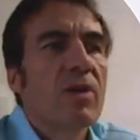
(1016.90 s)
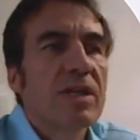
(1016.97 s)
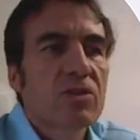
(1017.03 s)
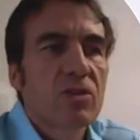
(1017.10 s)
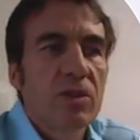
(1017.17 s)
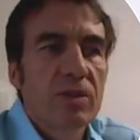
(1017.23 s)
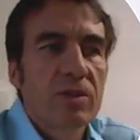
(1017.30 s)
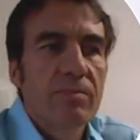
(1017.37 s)

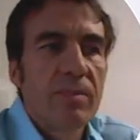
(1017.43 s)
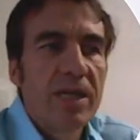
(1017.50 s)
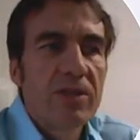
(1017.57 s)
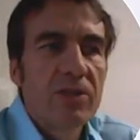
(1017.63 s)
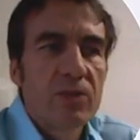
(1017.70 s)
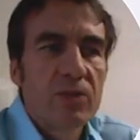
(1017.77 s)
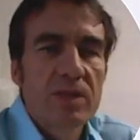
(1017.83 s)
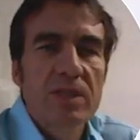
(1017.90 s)
Restaurant
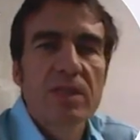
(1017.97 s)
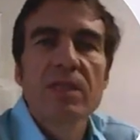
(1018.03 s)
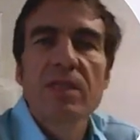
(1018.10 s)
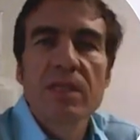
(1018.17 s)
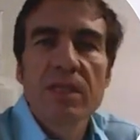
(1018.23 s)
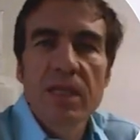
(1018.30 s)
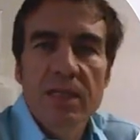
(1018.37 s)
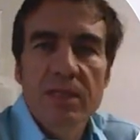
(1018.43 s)
menus,
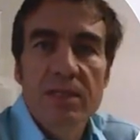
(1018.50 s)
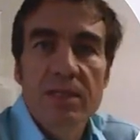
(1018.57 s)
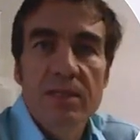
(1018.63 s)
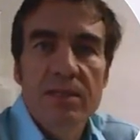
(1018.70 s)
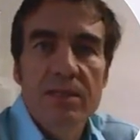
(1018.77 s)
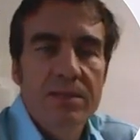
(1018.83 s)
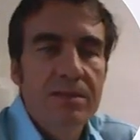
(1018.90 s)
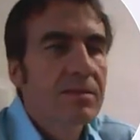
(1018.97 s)

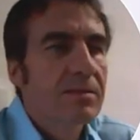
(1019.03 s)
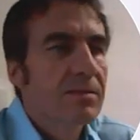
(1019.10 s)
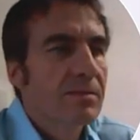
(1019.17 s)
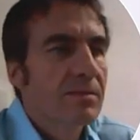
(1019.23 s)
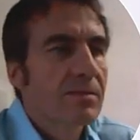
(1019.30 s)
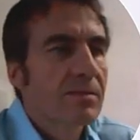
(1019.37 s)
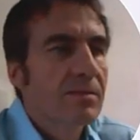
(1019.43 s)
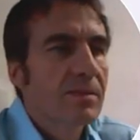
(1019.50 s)
yes,
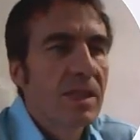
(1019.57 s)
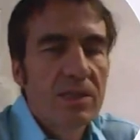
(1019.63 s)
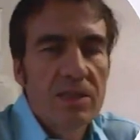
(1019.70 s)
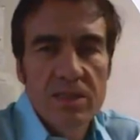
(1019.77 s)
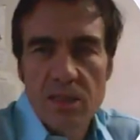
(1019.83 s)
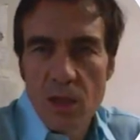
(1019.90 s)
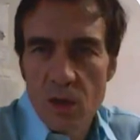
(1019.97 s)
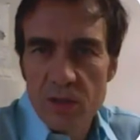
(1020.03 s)

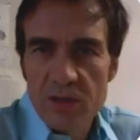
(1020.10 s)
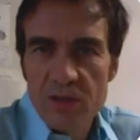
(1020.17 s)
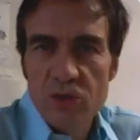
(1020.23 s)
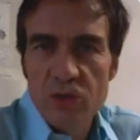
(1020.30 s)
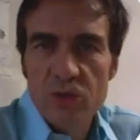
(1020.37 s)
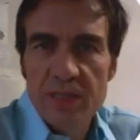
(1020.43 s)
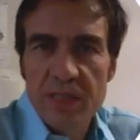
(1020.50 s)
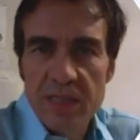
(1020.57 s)
as long
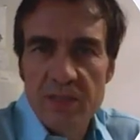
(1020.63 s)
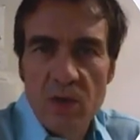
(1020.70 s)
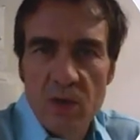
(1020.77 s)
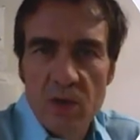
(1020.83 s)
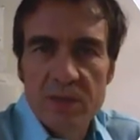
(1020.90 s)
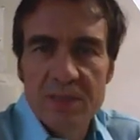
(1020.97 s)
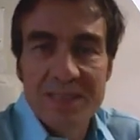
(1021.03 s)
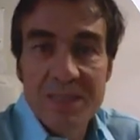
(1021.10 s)
as you did
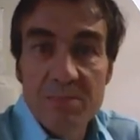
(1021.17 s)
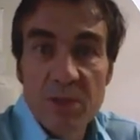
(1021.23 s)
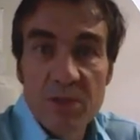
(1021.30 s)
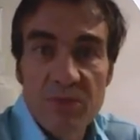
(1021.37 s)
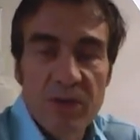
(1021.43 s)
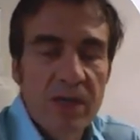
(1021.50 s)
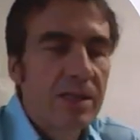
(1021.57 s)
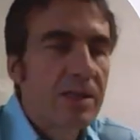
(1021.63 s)
not
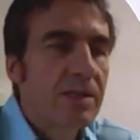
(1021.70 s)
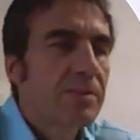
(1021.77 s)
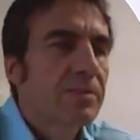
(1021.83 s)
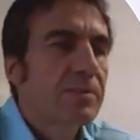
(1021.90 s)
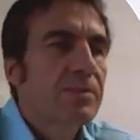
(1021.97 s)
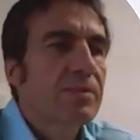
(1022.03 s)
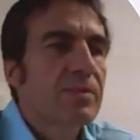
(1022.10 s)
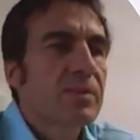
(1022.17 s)
simplify it.
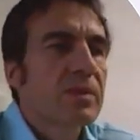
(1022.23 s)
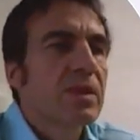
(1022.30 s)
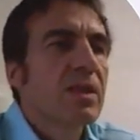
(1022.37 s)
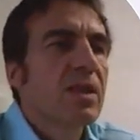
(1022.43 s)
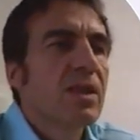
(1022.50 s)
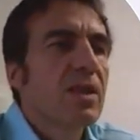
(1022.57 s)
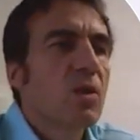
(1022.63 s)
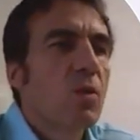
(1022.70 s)

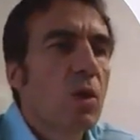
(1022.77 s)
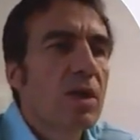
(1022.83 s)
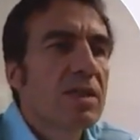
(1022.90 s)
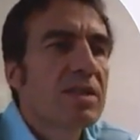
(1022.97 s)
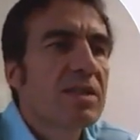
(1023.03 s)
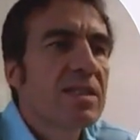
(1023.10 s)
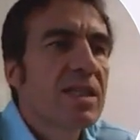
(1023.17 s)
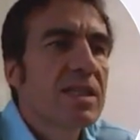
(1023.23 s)
The
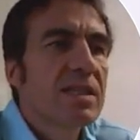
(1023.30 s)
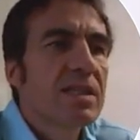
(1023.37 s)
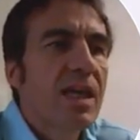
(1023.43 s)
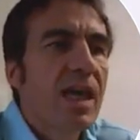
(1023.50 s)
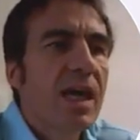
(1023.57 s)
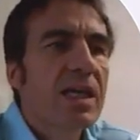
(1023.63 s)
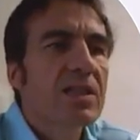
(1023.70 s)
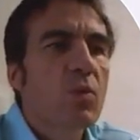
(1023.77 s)
word seat
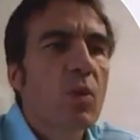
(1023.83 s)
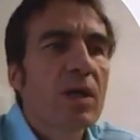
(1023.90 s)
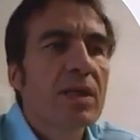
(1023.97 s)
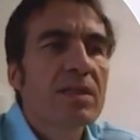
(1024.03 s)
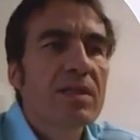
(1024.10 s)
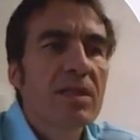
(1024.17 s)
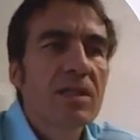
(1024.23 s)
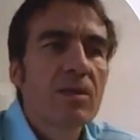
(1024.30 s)
has
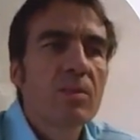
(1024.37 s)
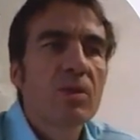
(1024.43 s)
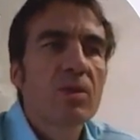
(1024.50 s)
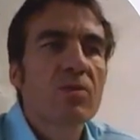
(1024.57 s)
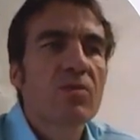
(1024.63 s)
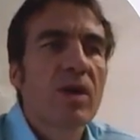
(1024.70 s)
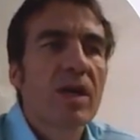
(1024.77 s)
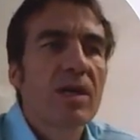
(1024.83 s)
one
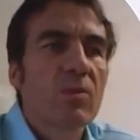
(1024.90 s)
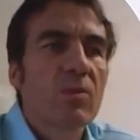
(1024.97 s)
syllable,